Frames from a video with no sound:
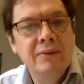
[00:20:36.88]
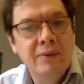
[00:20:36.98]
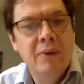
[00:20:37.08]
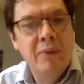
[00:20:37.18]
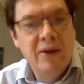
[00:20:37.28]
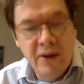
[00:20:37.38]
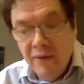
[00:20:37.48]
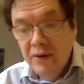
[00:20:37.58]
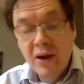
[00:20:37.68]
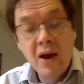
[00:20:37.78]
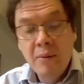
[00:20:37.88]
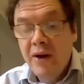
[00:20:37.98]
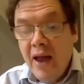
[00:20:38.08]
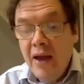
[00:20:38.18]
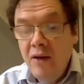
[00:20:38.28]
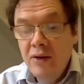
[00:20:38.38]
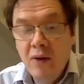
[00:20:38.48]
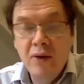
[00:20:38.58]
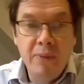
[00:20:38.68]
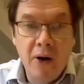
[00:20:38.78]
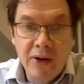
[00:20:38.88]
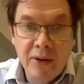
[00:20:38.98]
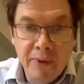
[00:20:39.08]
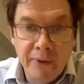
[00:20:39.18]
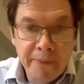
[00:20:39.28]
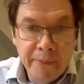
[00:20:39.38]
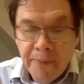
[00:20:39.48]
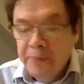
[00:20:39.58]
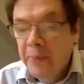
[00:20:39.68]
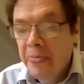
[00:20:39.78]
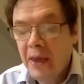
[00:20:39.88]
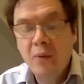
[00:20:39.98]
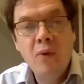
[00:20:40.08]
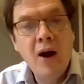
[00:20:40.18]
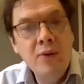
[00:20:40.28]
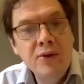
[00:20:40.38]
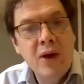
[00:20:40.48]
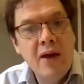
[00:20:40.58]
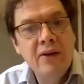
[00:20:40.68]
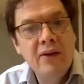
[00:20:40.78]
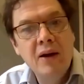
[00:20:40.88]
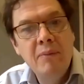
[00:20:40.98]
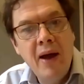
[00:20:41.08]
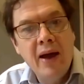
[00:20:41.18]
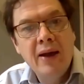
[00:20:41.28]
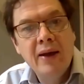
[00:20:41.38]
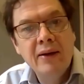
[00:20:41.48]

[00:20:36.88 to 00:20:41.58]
what made the difference. But now it's possible. Why would you ever go back?